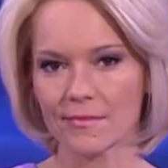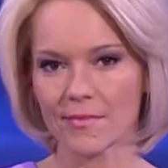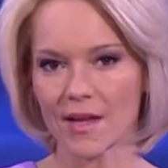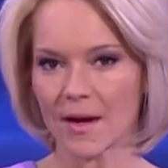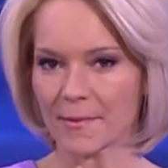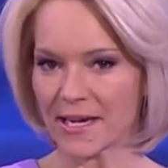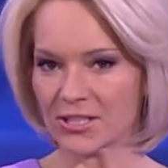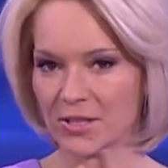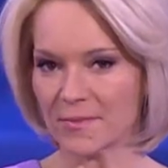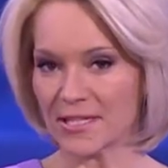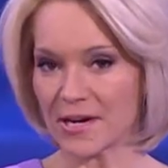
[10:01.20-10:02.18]
I'm Kasia
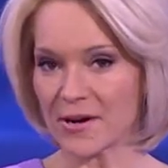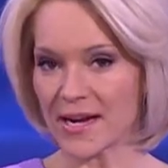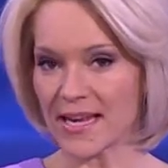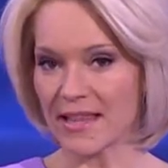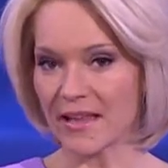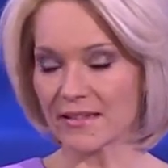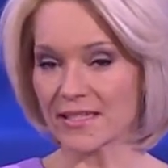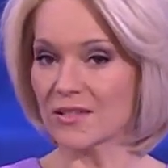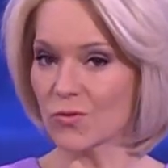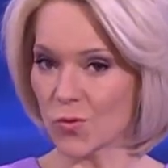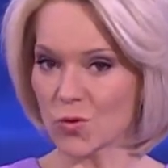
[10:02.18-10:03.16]
Madera in
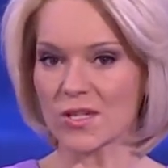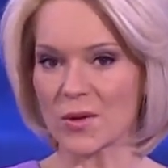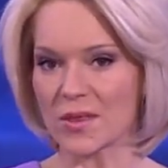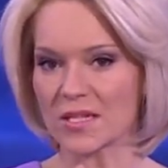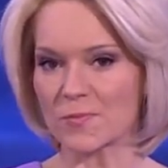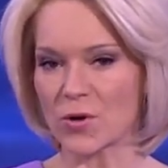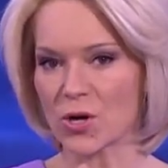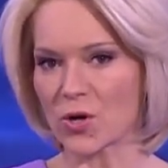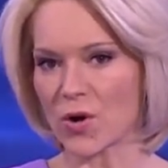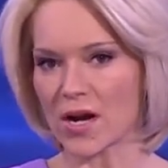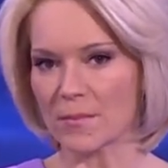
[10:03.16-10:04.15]
London, also in this
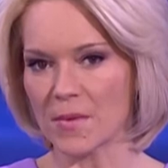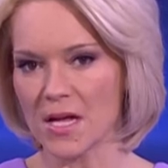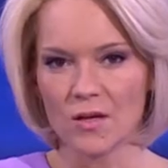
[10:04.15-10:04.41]
programme.